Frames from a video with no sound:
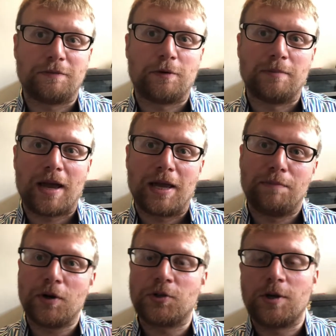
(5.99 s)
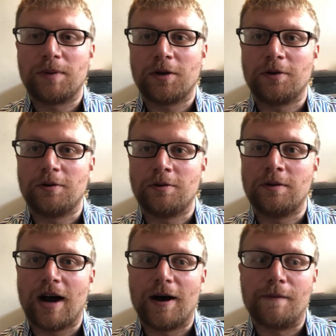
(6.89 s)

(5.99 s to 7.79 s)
from a booktuber who